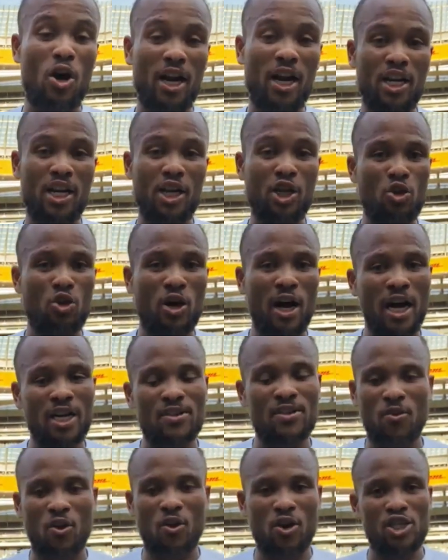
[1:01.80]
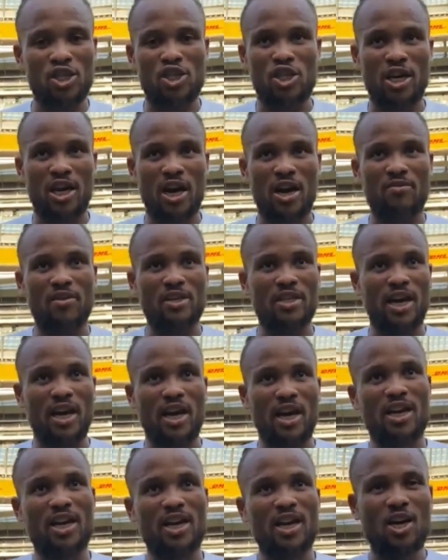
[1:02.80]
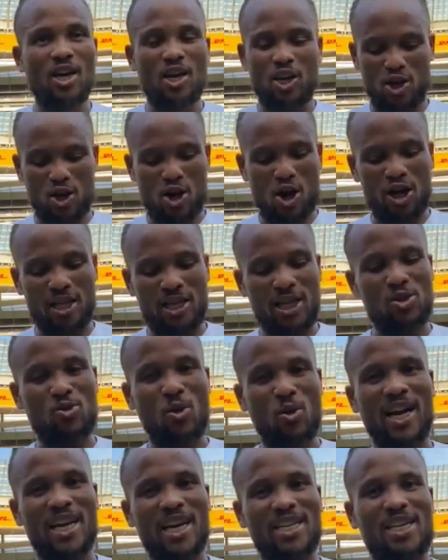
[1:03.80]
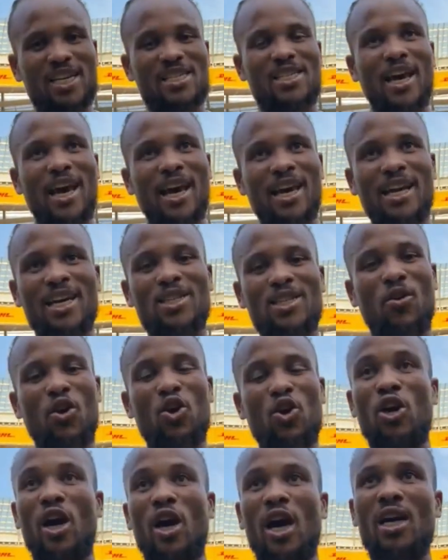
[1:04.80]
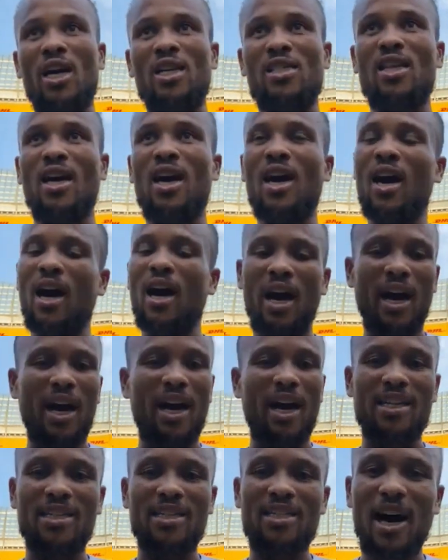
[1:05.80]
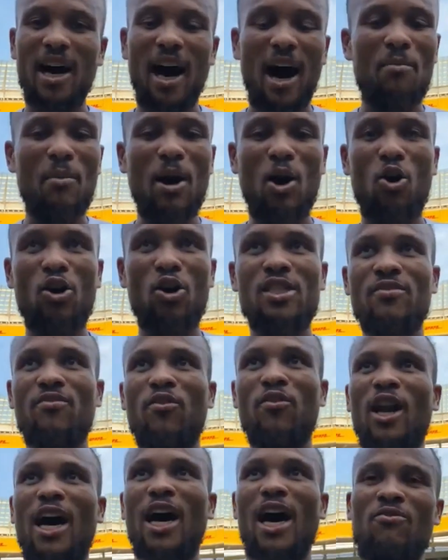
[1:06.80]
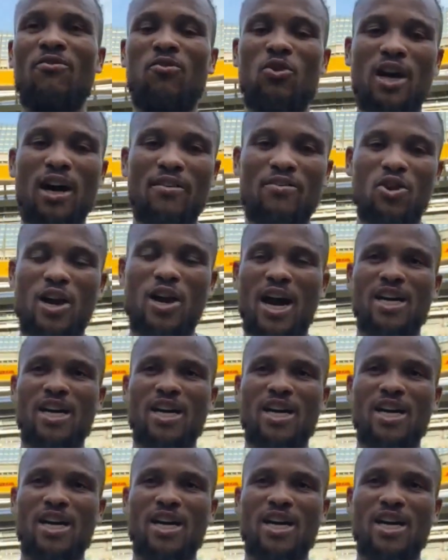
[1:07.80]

we're gonna need you guys for each and every day. You know, this one, as I said, it's for you guys, and I'm a Kosi for life. We love you